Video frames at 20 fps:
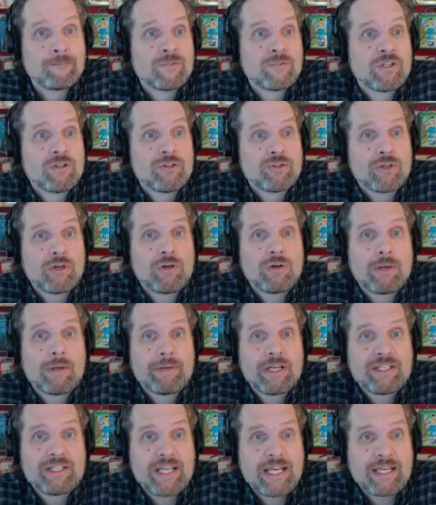So I'm
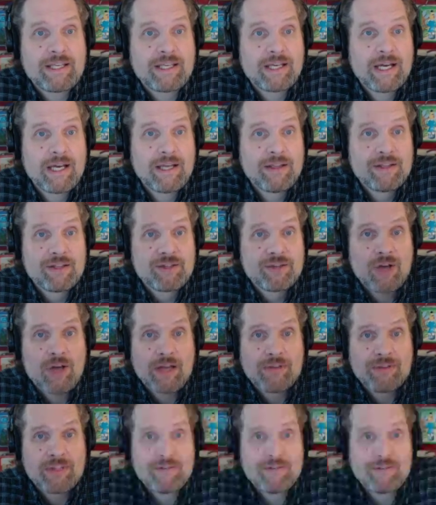going to take this
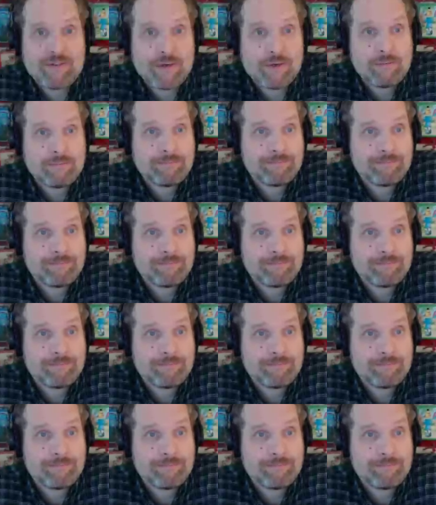Thought Thief, though.